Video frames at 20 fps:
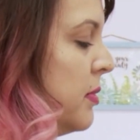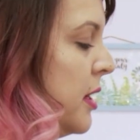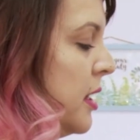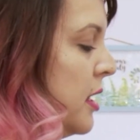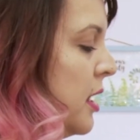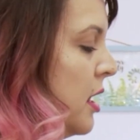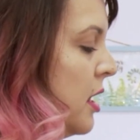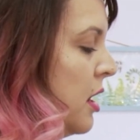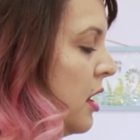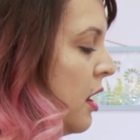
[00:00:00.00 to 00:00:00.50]
But
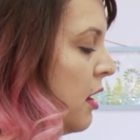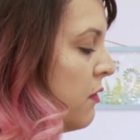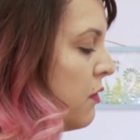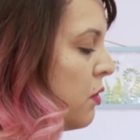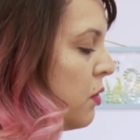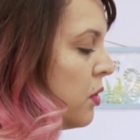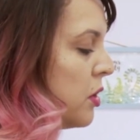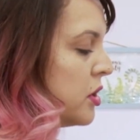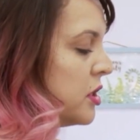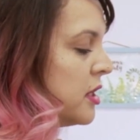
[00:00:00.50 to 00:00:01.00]
of
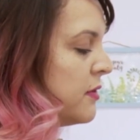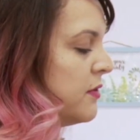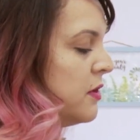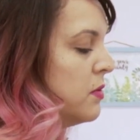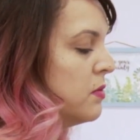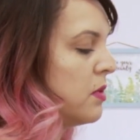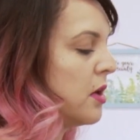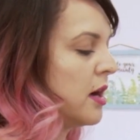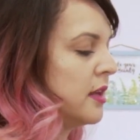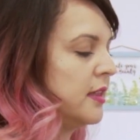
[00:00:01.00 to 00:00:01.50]
course, if
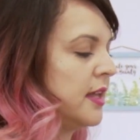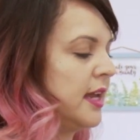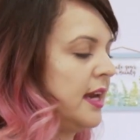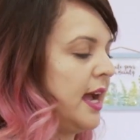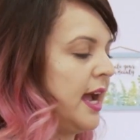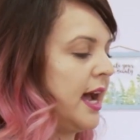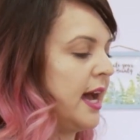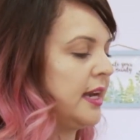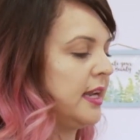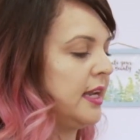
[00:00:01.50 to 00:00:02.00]
you want that
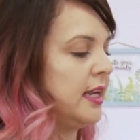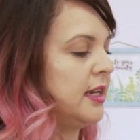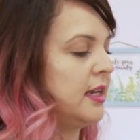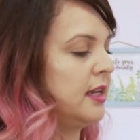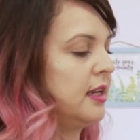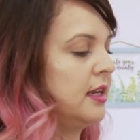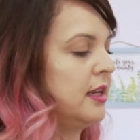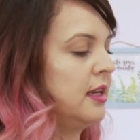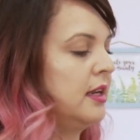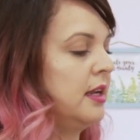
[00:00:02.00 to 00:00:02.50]
added